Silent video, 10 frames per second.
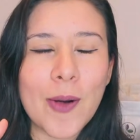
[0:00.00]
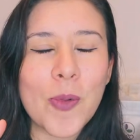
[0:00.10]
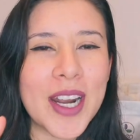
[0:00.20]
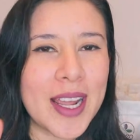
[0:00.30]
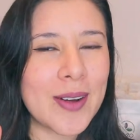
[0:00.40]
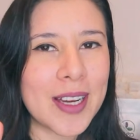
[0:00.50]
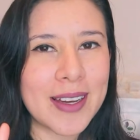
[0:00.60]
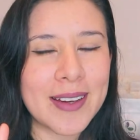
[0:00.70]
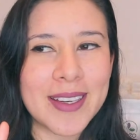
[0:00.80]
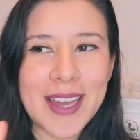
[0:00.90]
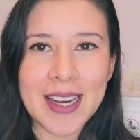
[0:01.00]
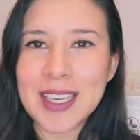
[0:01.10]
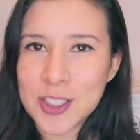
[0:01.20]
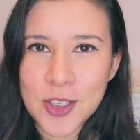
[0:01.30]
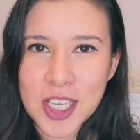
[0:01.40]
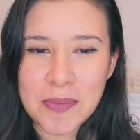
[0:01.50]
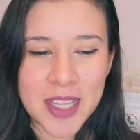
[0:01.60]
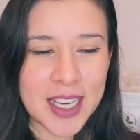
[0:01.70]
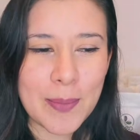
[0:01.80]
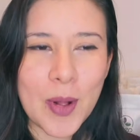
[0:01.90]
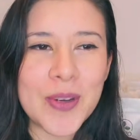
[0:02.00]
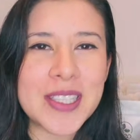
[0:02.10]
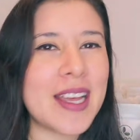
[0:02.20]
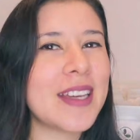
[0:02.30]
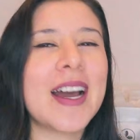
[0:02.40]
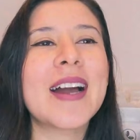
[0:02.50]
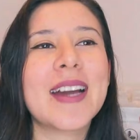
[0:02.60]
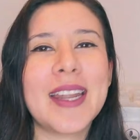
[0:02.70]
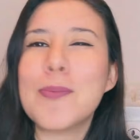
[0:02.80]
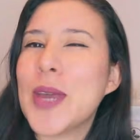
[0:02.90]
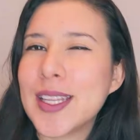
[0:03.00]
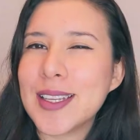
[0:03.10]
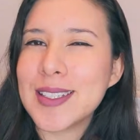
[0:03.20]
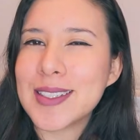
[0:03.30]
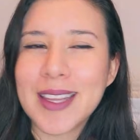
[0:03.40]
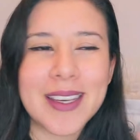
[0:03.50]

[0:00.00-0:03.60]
when I get into something, I'm always like, can I make this?